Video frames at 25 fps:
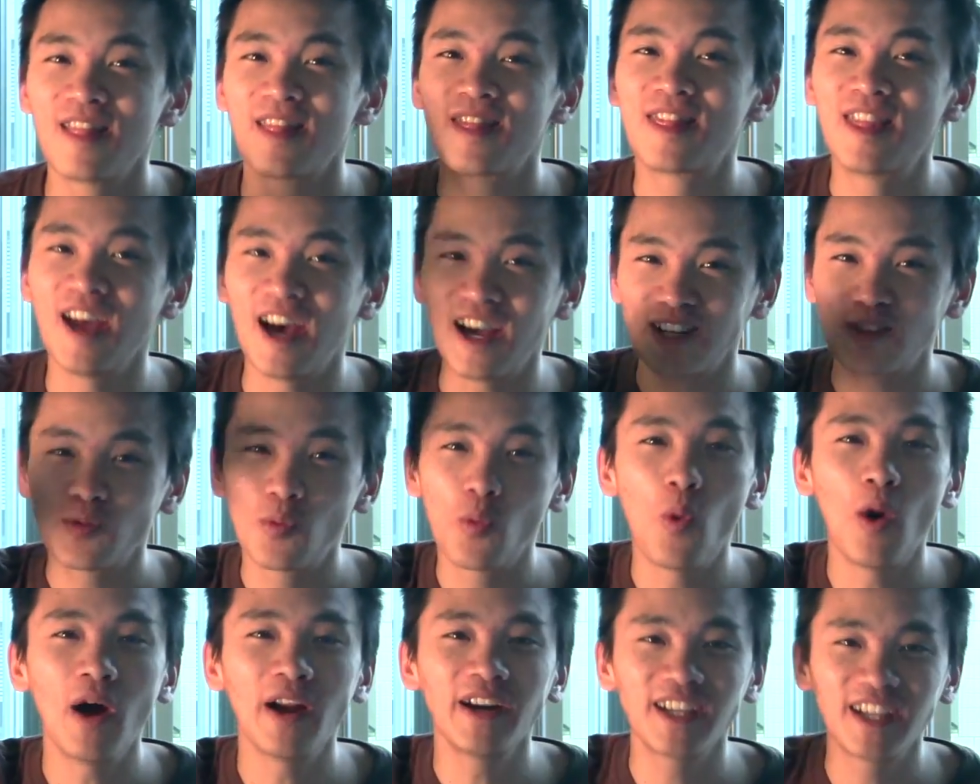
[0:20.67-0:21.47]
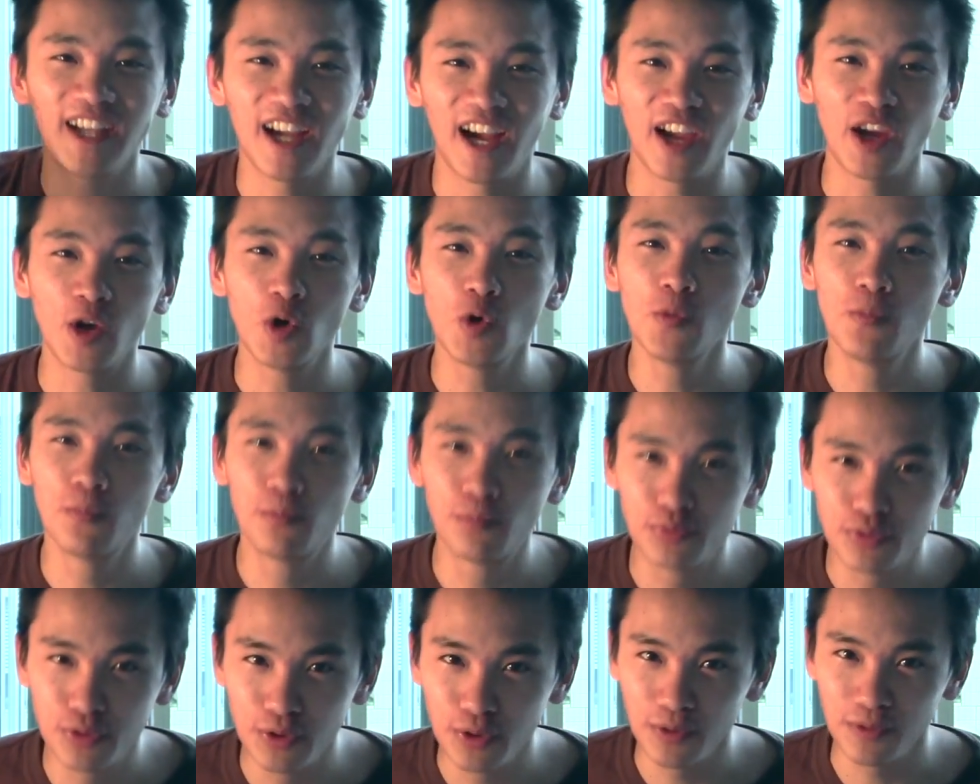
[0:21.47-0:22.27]
that one guy who
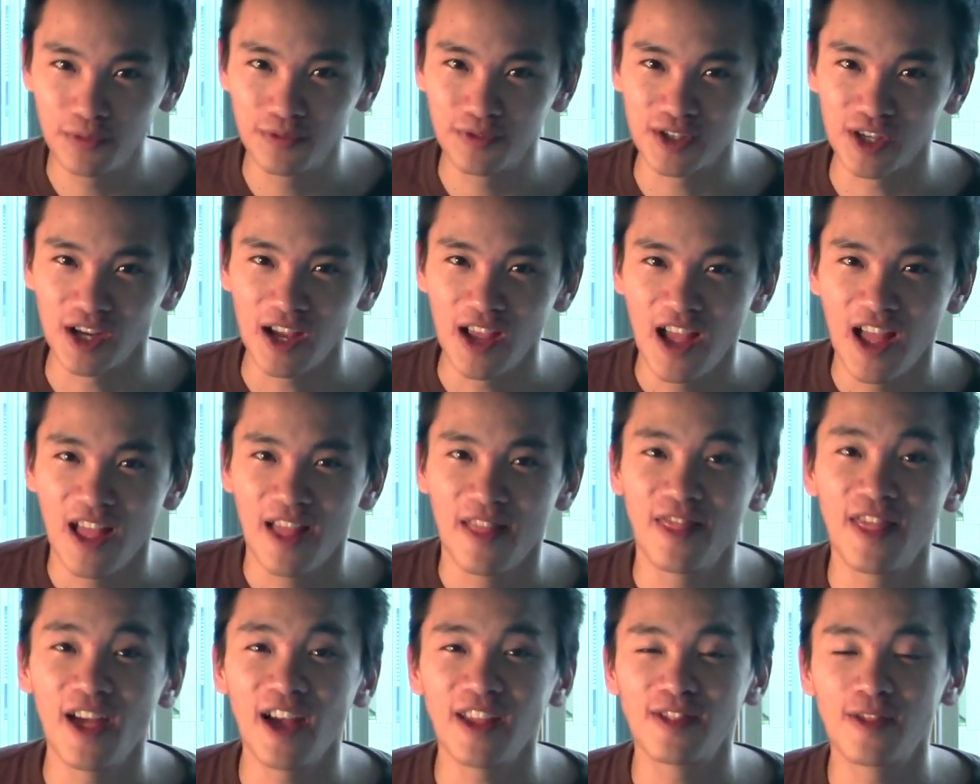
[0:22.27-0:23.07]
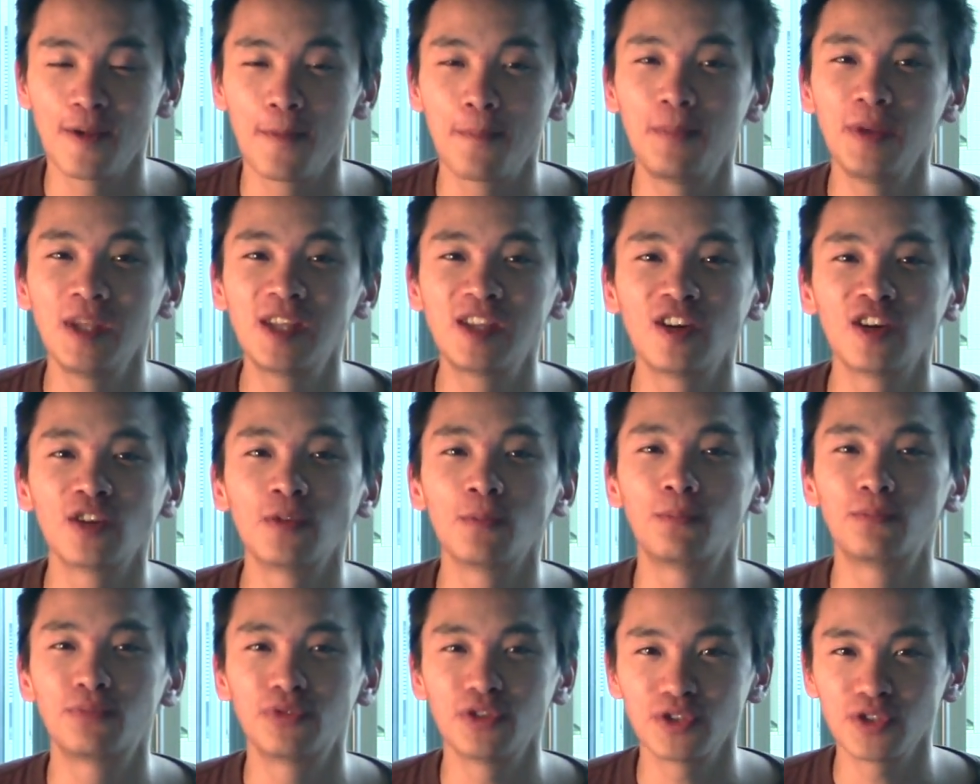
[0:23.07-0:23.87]
proved that the
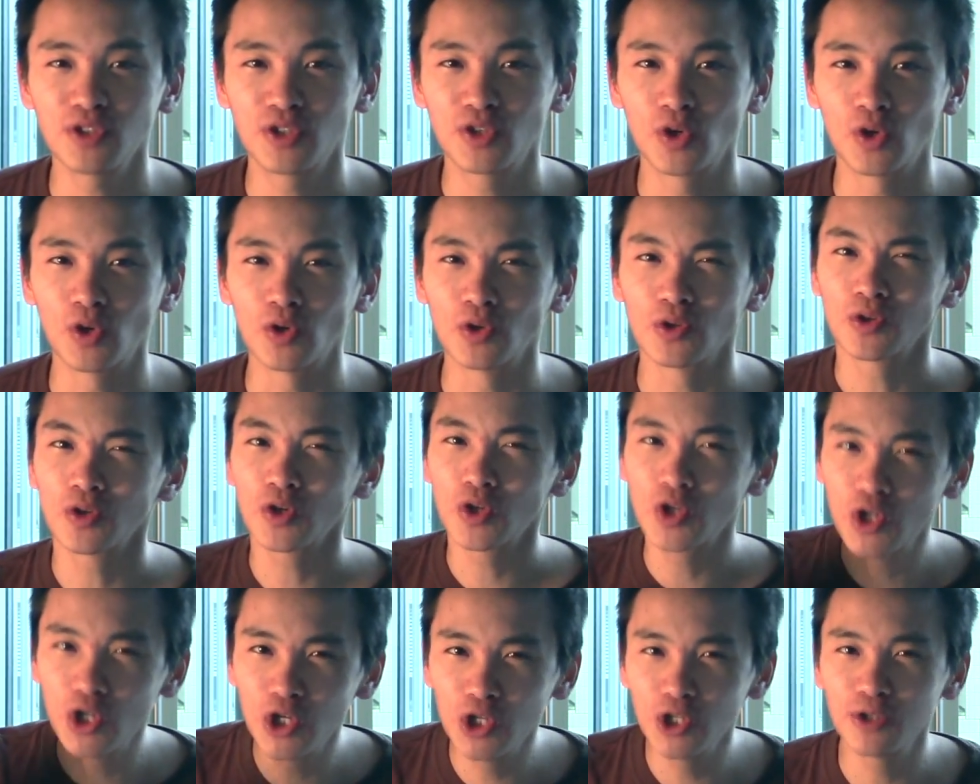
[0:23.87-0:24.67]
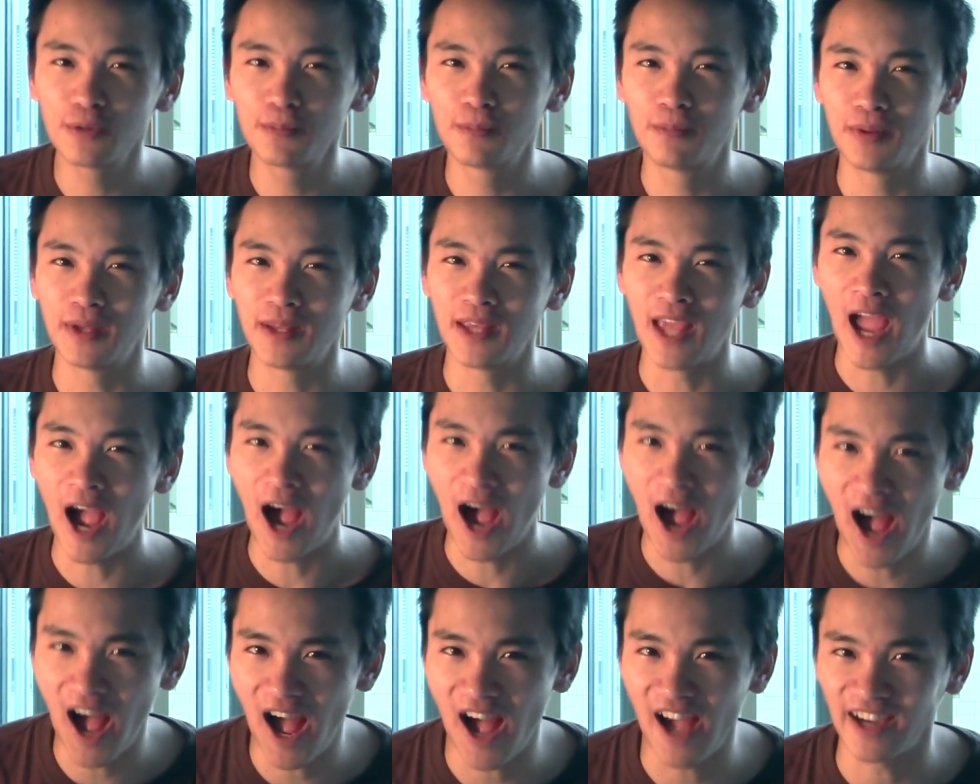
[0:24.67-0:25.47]
Bitcoin protocol could be
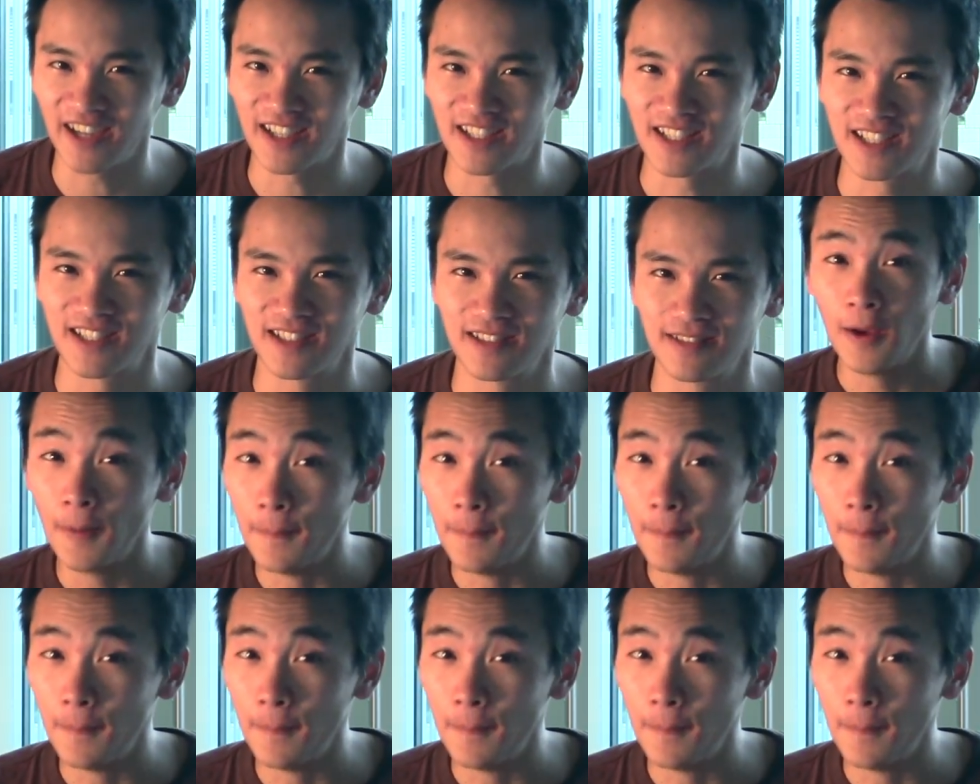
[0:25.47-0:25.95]
hacked.